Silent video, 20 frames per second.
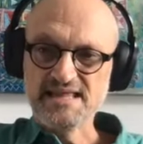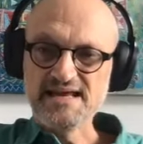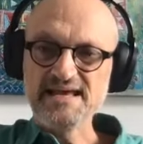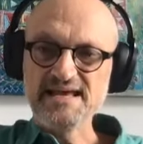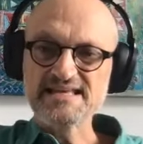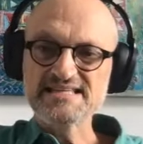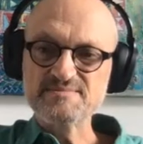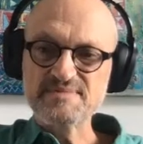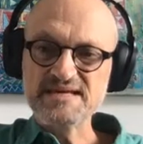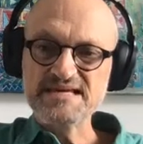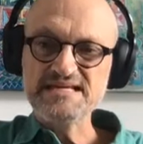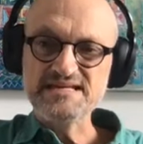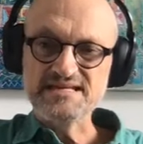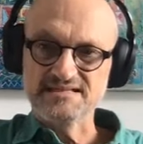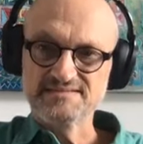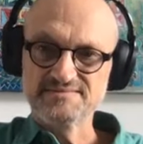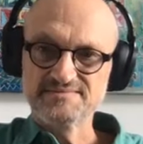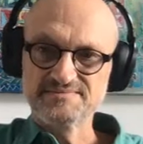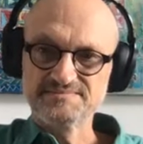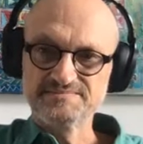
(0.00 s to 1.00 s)
That has
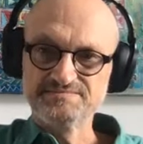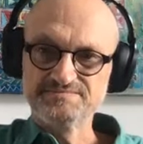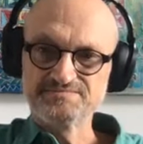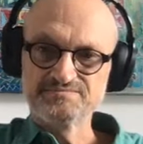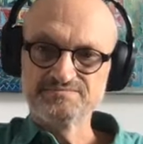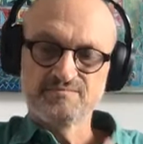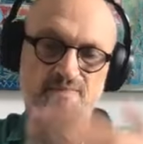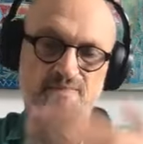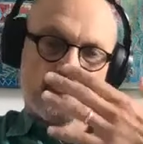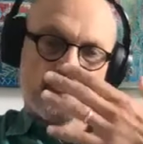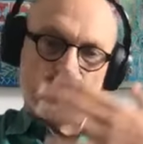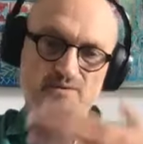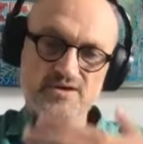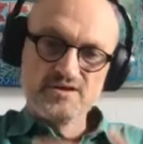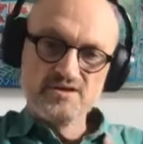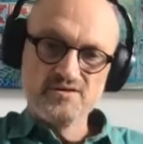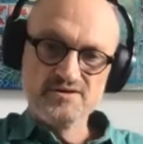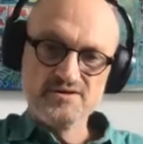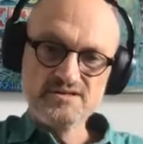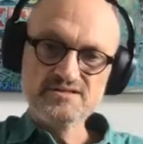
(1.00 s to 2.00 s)
meaning.
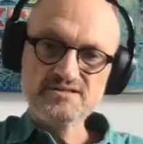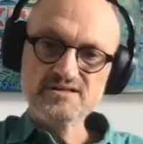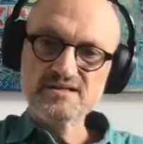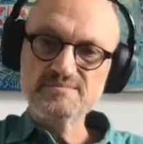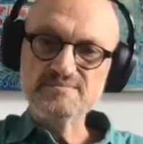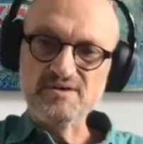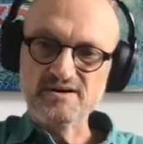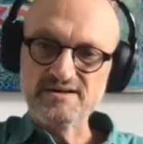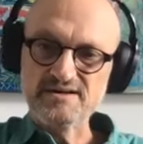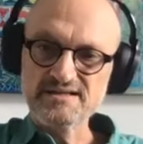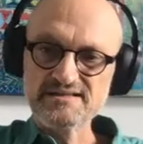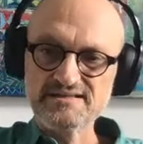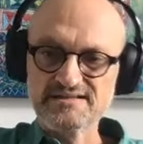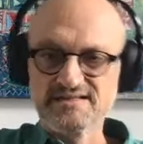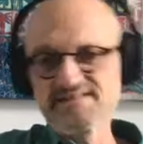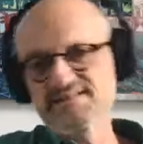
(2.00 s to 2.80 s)
We go into the body.